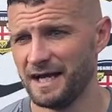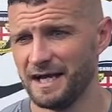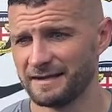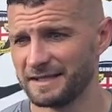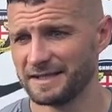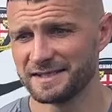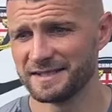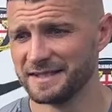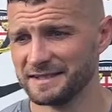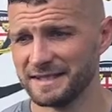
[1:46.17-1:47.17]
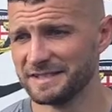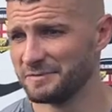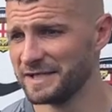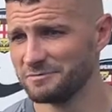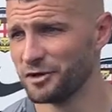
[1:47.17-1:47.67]
I think you've seen
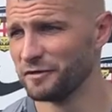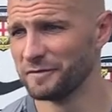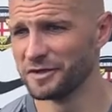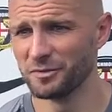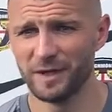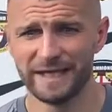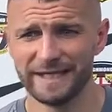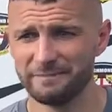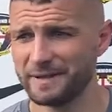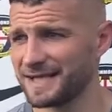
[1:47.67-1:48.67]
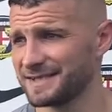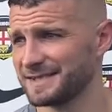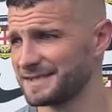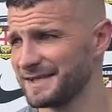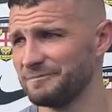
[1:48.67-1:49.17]
his movement, the way he
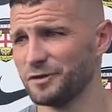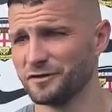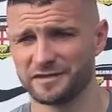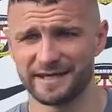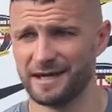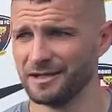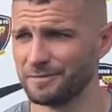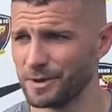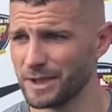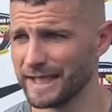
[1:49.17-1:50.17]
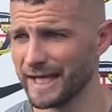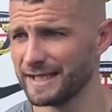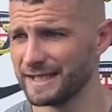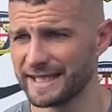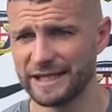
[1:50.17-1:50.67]
passes, then moves to get on the ball again
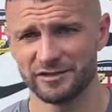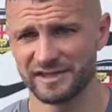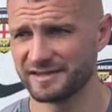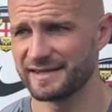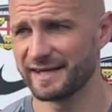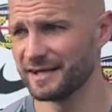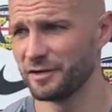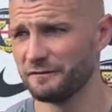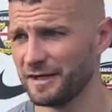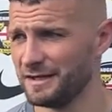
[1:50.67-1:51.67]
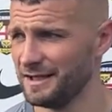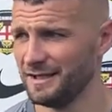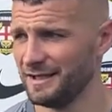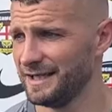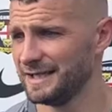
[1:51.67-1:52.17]
and keeps things ticking over.
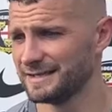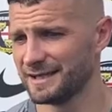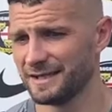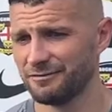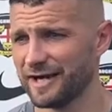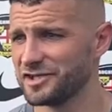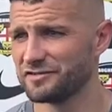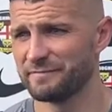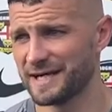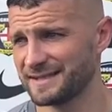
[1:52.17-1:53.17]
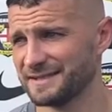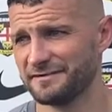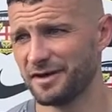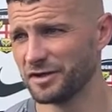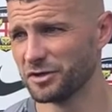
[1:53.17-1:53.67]
His range of passing is
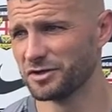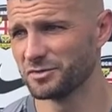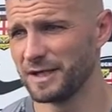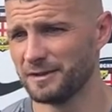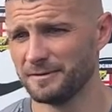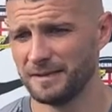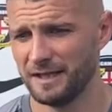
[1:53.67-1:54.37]
very good as well.